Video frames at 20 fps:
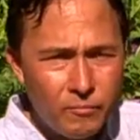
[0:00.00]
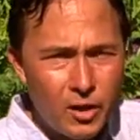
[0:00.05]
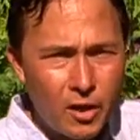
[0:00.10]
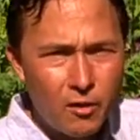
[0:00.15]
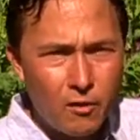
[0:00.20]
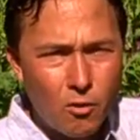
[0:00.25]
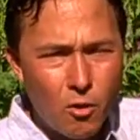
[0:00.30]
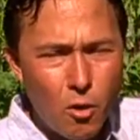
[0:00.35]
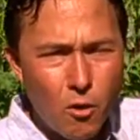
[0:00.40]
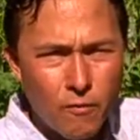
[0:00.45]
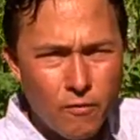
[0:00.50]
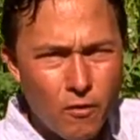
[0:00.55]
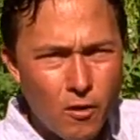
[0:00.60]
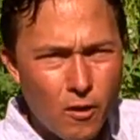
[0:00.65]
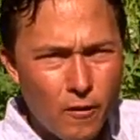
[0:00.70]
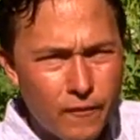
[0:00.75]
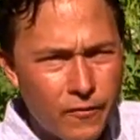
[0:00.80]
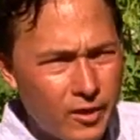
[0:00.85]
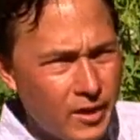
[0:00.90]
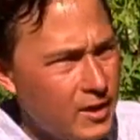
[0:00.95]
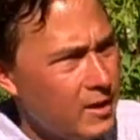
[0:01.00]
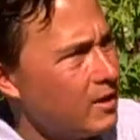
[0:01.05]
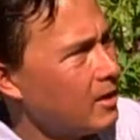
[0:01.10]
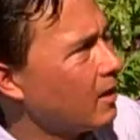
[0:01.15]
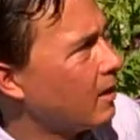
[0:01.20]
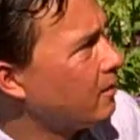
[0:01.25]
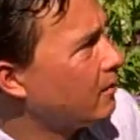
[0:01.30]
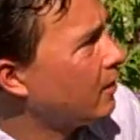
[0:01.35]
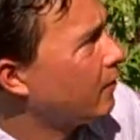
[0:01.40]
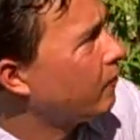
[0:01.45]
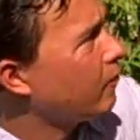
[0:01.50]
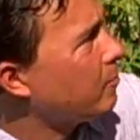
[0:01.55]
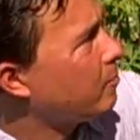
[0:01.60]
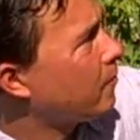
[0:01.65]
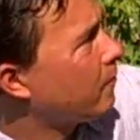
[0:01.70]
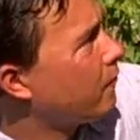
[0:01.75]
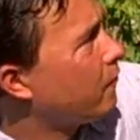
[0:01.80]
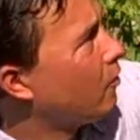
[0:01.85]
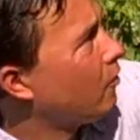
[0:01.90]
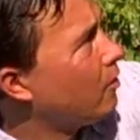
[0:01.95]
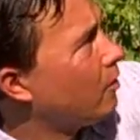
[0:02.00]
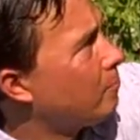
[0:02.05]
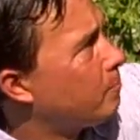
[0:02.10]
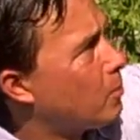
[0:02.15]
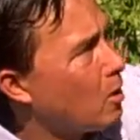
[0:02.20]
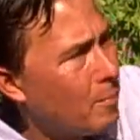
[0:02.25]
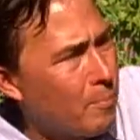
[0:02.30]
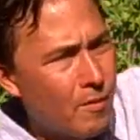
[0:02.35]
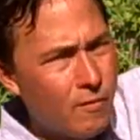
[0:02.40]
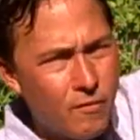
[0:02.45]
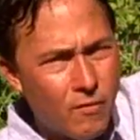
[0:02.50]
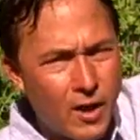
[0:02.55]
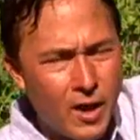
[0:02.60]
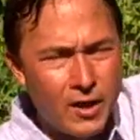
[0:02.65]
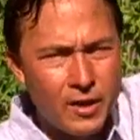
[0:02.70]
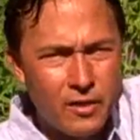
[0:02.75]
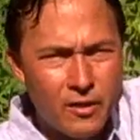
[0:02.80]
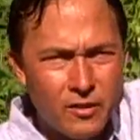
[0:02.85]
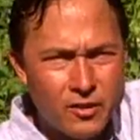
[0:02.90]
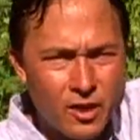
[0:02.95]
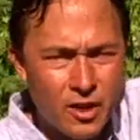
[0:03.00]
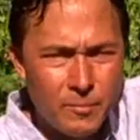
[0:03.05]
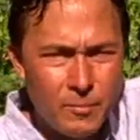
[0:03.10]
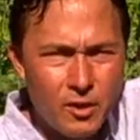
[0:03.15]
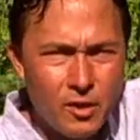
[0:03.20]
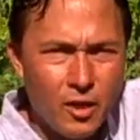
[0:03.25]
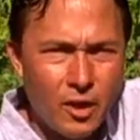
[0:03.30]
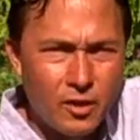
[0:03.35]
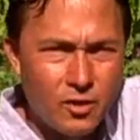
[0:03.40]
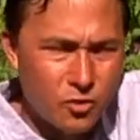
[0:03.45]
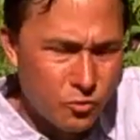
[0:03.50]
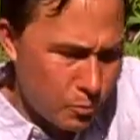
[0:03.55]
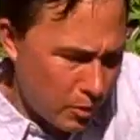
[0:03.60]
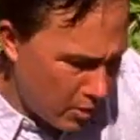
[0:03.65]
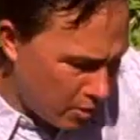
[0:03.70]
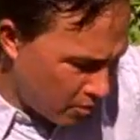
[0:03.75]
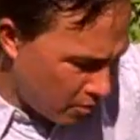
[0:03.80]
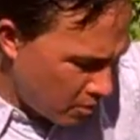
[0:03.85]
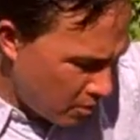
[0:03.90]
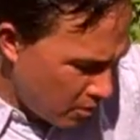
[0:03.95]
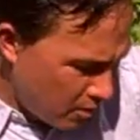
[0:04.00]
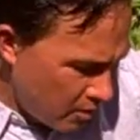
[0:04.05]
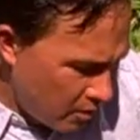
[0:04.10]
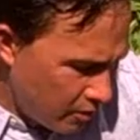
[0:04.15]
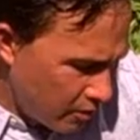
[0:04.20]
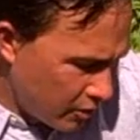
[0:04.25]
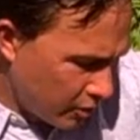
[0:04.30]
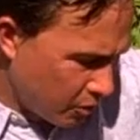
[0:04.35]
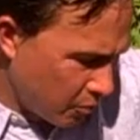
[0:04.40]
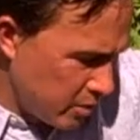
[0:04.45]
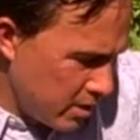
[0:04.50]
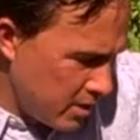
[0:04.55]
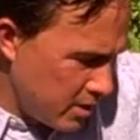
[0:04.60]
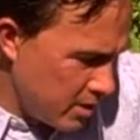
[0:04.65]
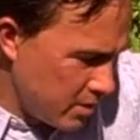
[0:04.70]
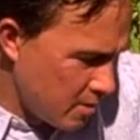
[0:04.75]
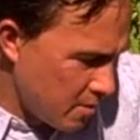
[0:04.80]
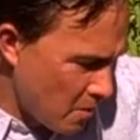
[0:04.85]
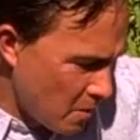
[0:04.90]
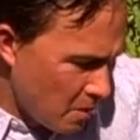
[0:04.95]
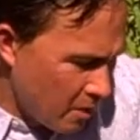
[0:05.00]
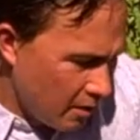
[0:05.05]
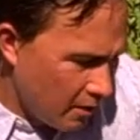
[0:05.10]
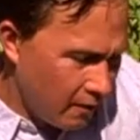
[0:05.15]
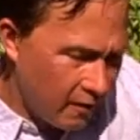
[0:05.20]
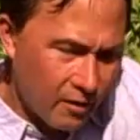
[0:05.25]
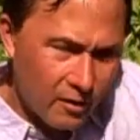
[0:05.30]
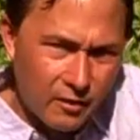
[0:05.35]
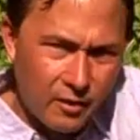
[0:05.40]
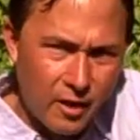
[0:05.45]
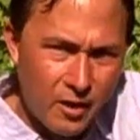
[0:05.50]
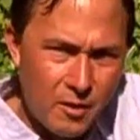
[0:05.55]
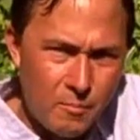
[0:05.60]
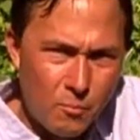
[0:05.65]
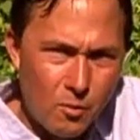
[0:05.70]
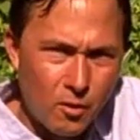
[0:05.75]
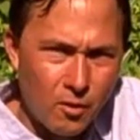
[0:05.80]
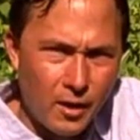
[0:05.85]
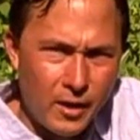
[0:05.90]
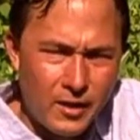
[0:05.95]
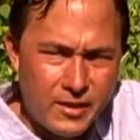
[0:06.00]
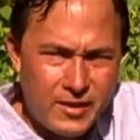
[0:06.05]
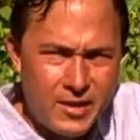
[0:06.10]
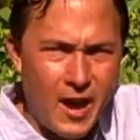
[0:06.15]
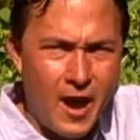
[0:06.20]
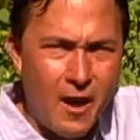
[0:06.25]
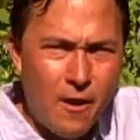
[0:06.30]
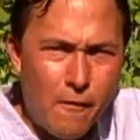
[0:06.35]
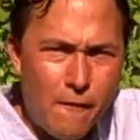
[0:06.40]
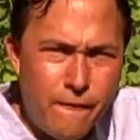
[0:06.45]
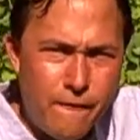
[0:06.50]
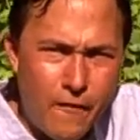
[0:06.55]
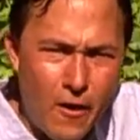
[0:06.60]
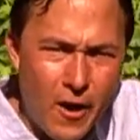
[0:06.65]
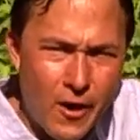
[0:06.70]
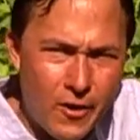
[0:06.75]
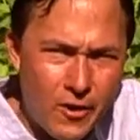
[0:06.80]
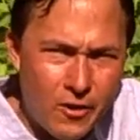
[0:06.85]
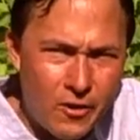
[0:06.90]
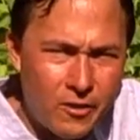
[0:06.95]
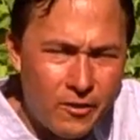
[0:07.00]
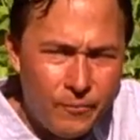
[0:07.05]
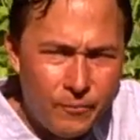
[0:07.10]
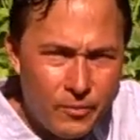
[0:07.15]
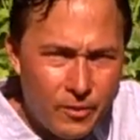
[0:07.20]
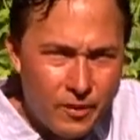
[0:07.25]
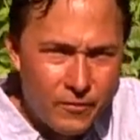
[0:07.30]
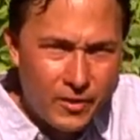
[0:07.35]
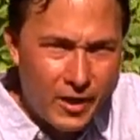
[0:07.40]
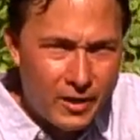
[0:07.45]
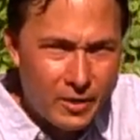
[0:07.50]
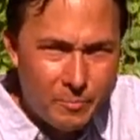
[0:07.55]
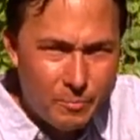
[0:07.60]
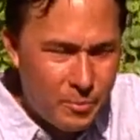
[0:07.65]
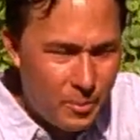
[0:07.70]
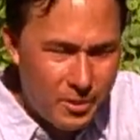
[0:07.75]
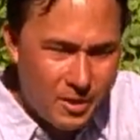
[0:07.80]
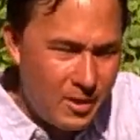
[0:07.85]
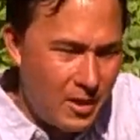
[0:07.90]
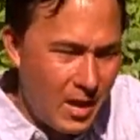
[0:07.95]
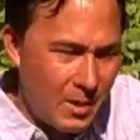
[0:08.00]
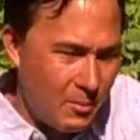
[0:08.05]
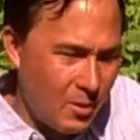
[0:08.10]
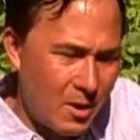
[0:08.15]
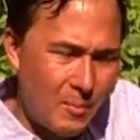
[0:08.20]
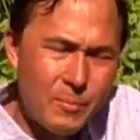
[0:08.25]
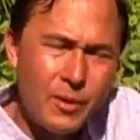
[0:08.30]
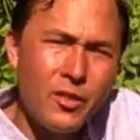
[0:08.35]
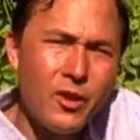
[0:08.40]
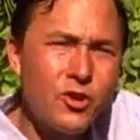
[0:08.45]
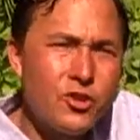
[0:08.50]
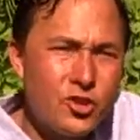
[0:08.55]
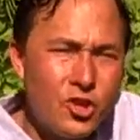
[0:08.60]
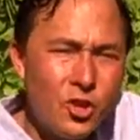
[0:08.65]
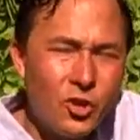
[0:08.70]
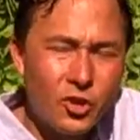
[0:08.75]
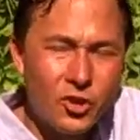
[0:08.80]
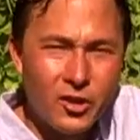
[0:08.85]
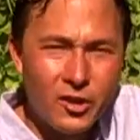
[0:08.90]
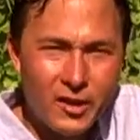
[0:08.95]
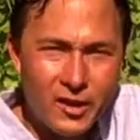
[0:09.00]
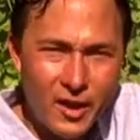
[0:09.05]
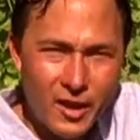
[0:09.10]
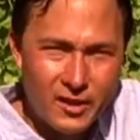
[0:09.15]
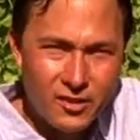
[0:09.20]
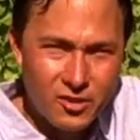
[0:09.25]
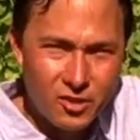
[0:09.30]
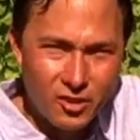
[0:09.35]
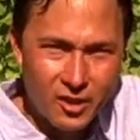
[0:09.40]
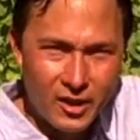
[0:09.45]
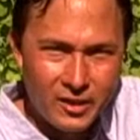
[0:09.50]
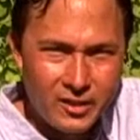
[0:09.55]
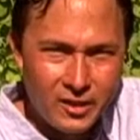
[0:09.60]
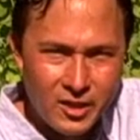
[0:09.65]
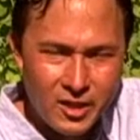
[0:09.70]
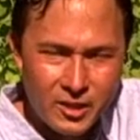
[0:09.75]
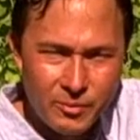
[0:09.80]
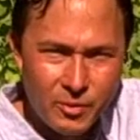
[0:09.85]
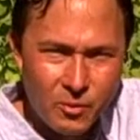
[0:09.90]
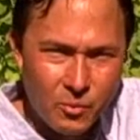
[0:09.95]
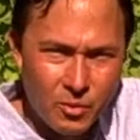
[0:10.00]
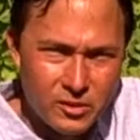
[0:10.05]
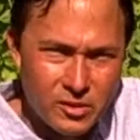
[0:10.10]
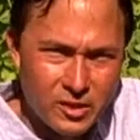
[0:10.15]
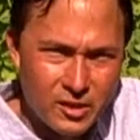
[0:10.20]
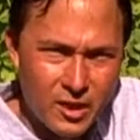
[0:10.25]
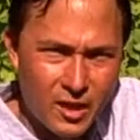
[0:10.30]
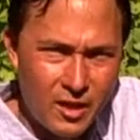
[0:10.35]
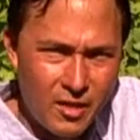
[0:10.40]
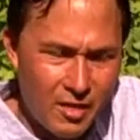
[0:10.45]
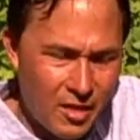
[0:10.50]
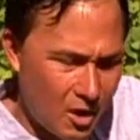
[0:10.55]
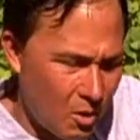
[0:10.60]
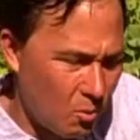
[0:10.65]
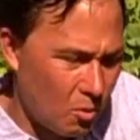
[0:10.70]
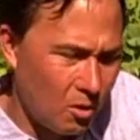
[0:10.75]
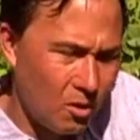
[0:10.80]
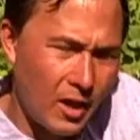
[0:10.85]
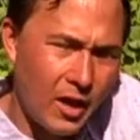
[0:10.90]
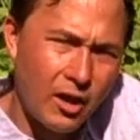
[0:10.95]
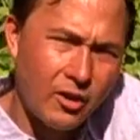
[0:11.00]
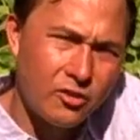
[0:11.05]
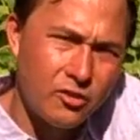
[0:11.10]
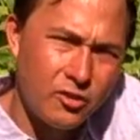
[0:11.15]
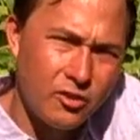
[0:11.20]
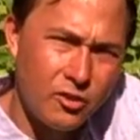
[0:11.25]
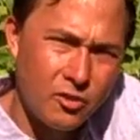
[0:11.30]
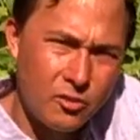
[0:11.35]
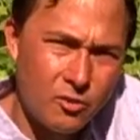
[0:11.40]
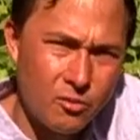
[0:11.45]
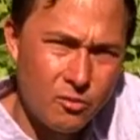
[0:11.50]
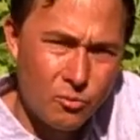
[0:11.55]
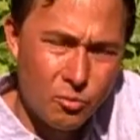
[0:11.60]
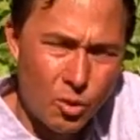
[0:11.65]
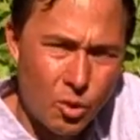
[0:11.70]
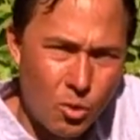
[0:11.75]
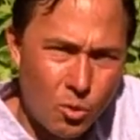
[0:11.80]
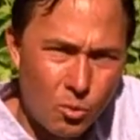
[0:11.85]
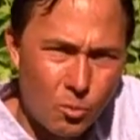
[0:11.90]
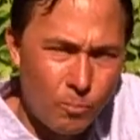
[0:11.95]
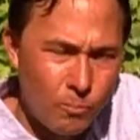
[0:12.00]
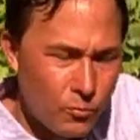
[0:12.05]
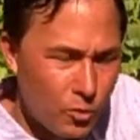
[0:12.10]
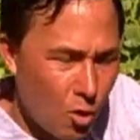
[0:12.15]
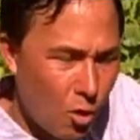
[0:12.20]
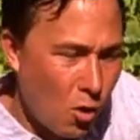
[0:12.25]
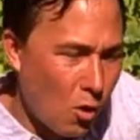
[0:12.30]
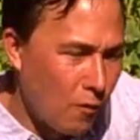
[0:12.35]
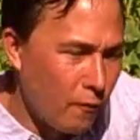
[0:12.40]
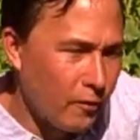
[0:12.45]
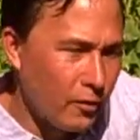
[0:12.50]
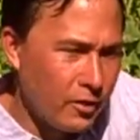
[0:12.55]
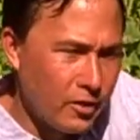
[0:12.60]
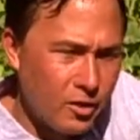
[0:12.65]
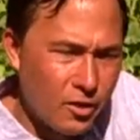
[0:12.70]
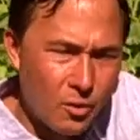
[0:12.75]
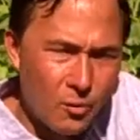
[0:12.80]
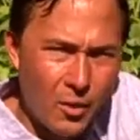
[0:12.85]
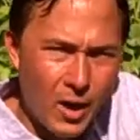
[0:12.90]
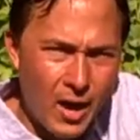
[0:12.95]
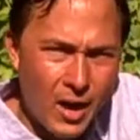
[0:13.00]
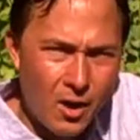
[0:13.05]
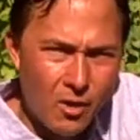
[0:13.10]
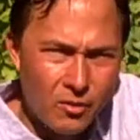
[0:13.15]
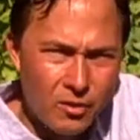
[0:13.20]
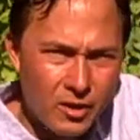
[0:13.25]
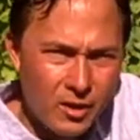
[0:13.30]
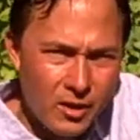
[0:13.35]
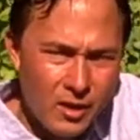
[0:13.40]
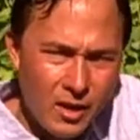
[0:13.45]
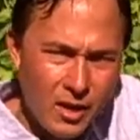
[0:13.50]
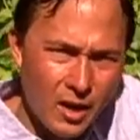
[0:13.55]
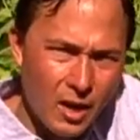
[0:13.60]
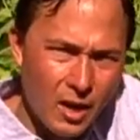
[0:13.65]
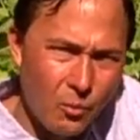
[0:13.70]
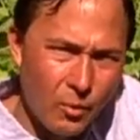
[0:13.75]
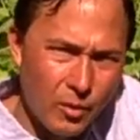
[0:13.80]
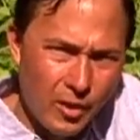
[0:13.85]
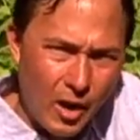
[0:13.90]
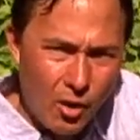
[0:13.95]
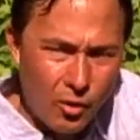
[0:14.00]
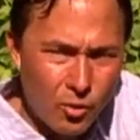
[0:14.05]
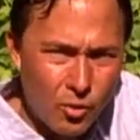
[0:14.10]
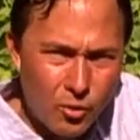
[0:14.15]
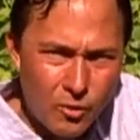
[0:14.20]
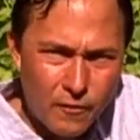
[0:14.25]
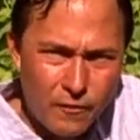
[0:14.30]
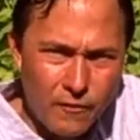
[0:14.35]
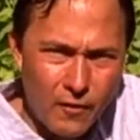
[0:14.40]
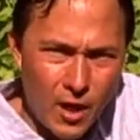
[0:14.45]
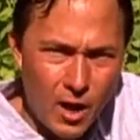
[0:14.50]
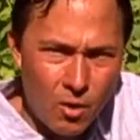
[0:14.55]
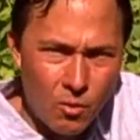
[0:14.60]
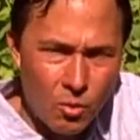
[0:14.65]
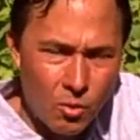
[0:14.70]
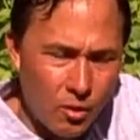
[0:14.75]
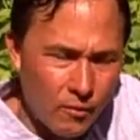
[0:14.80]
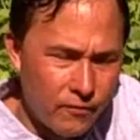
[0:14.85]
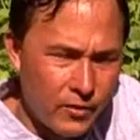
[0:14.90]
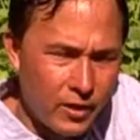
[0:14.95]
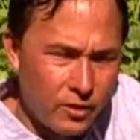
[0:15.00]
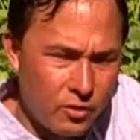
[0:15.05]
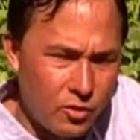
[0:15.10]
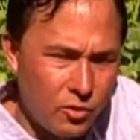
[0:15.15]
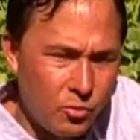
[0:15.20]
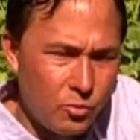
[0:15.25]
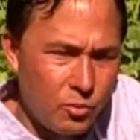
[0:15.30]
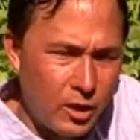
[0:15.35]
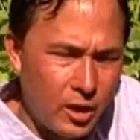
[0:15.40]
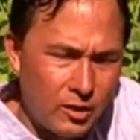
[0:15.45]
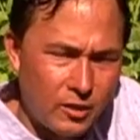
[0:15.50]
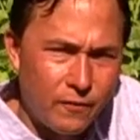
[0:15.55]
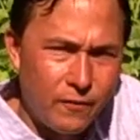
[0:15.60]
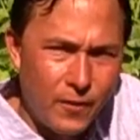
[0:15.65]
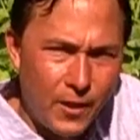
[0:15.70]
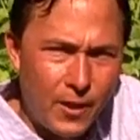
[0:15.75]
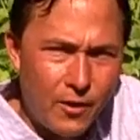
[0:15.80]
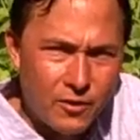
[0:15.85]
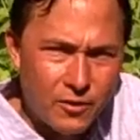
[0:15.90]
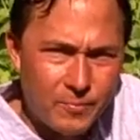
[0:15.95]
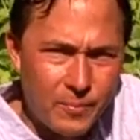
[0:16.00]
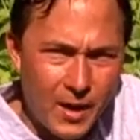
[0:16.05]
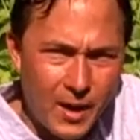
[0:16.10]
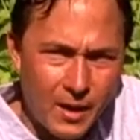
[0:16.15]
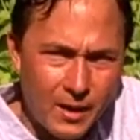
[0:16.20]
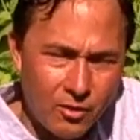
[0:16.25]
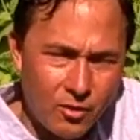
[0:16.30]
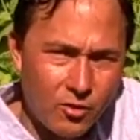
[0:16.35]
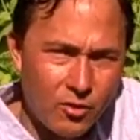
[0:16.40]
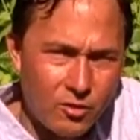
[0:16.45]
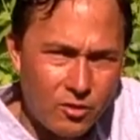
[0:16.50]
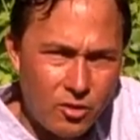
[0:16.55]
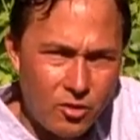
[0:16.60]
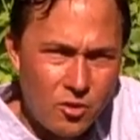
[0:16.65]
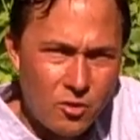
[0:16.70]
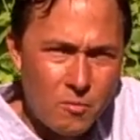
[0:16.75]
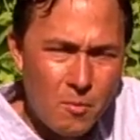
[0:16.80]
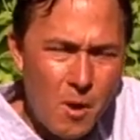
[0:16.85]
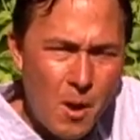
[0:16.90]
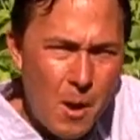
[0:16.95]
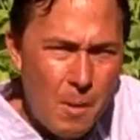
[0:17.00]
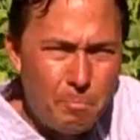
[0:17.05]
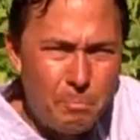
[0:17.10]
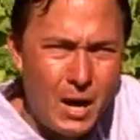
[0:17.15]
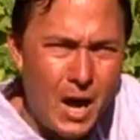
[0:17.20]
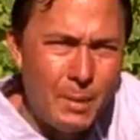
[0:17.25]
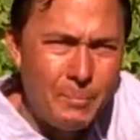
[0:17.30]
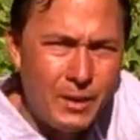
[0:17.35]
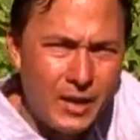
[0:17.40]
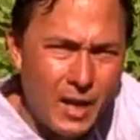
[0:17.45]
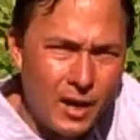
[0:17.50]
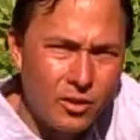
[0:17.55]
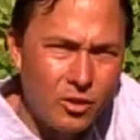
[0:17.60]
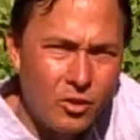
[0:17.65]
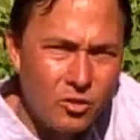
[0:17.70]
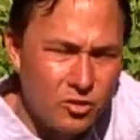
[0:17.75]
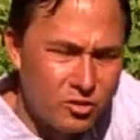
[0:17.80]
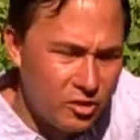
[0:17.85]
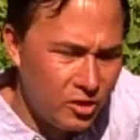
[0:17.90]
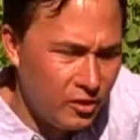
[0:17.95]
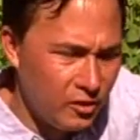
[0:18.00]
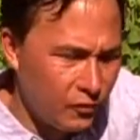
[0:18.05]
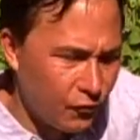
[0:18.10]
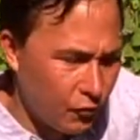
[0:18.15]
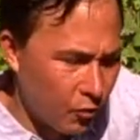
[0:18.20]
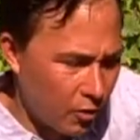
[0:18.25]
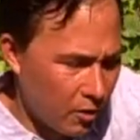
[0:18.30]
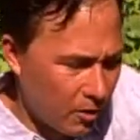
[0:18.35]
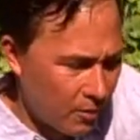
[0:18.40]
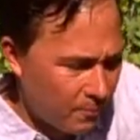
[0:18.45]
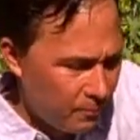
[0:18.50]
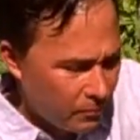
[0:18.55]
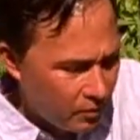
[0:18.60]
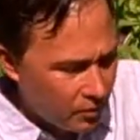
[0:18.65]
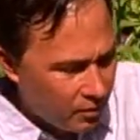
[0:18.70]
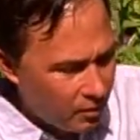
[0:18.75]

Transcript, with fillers: Now, overall for eating, I definitely prefer the purple variety. They tend to be a lot sweeter. The green, it kind of more like cattle fodder, if I had to put a name on it, but they're still good, and I still like to eat them. And once again, they will actually grow hopefully year-round without going to flower, or if they do, cut the flowers back and they'll continue popping out those leaves for you.